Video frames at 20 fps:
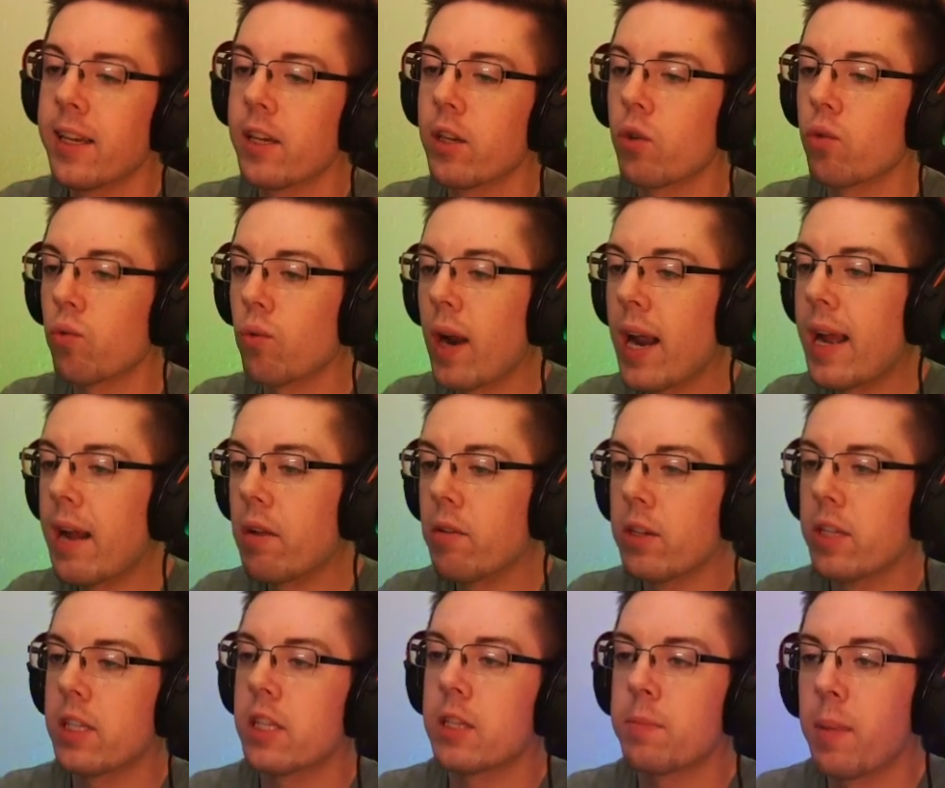
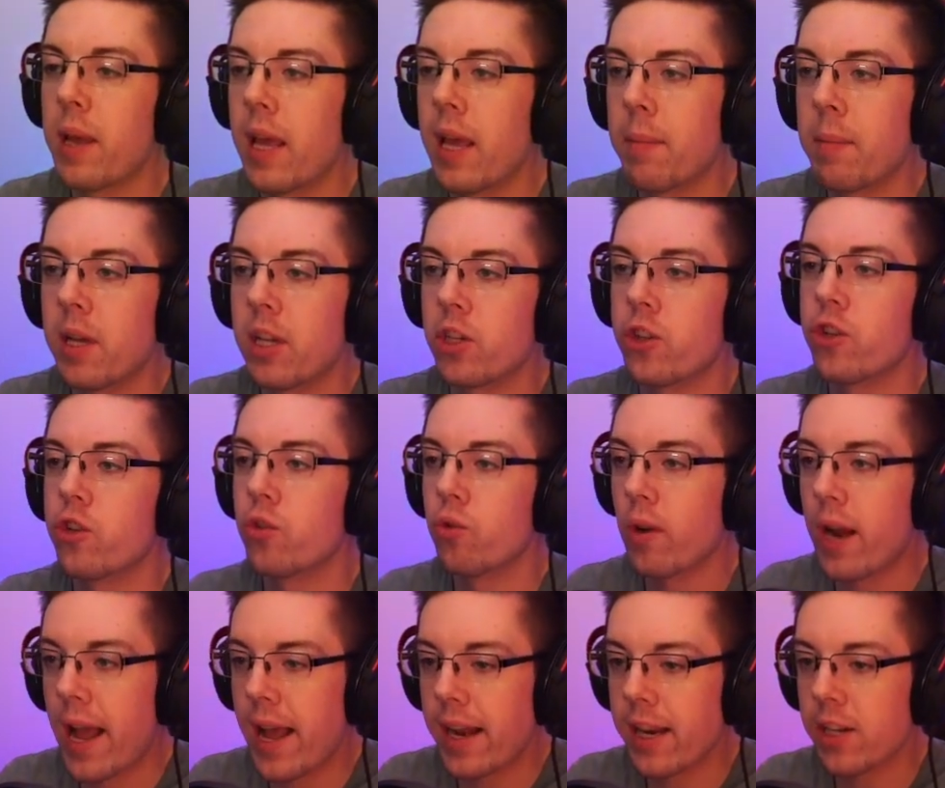ground spam
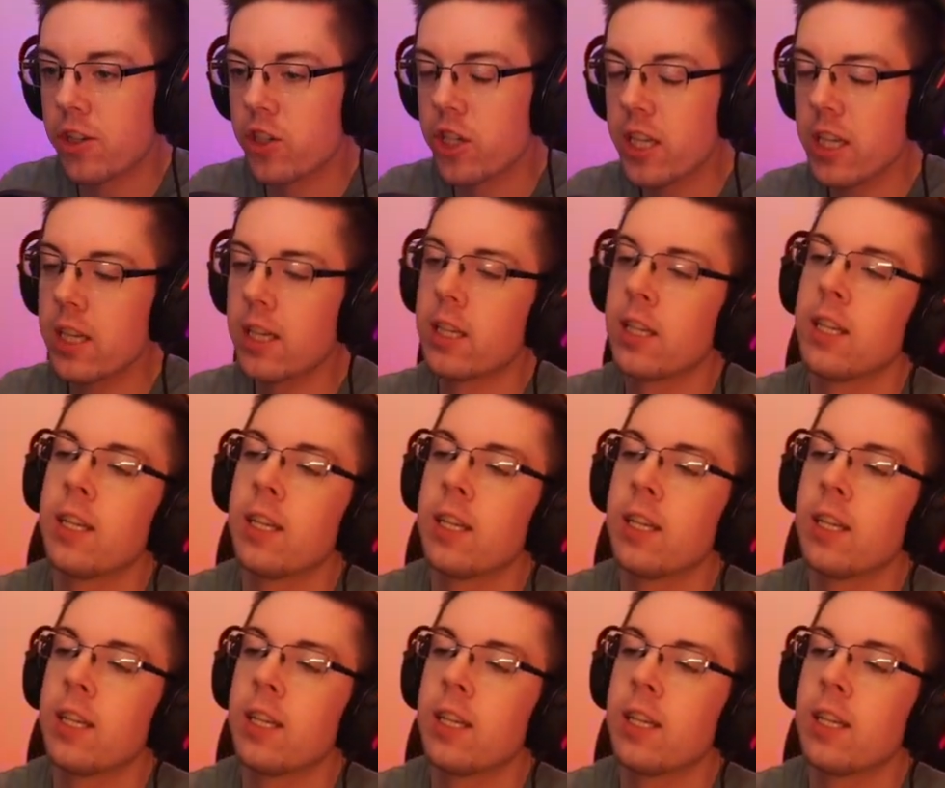strategy.